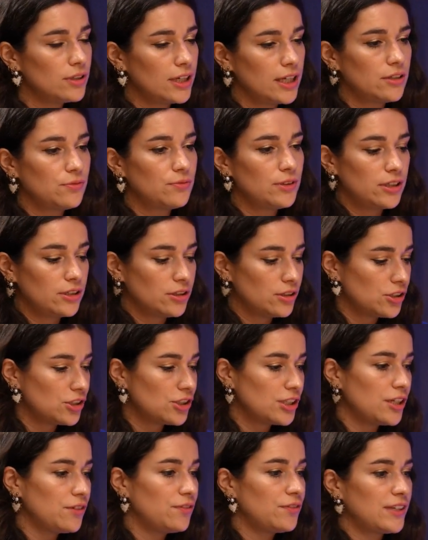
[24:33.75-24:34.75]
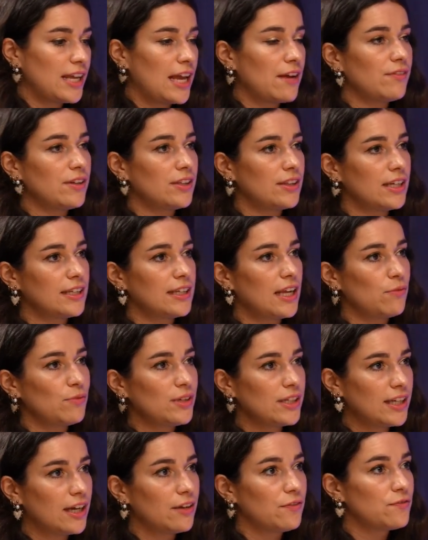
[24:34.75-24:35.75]
It will shift everything, that
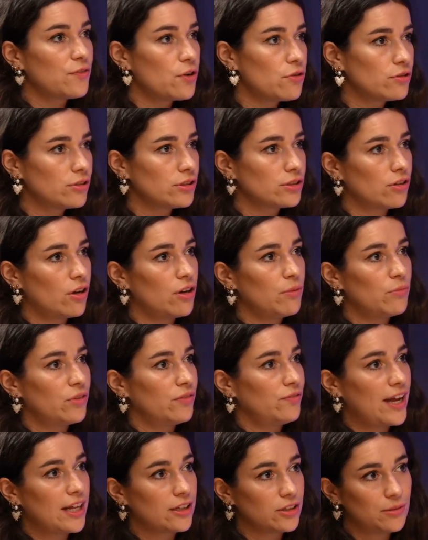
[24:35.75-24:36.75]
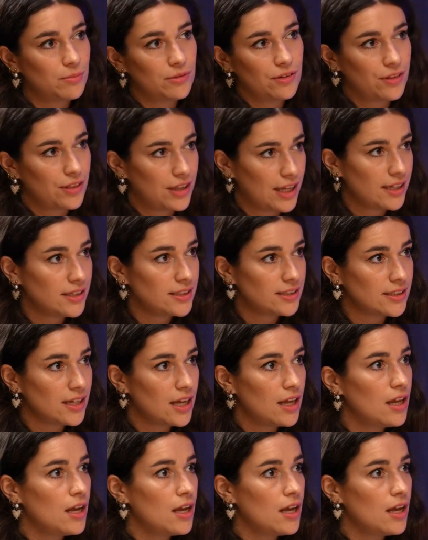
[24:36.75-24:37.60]
we can focus on more valuable things.